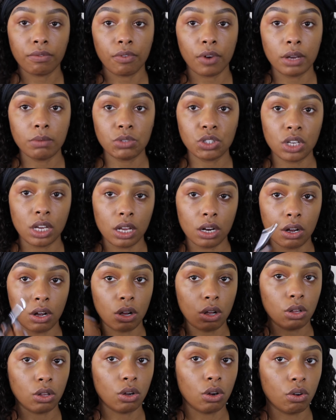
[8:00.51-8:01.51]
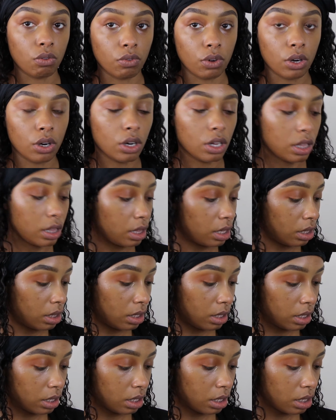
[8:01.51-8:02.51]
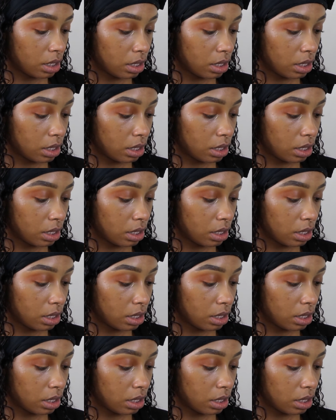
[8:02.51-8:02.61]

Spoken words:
frame shade all over the lid.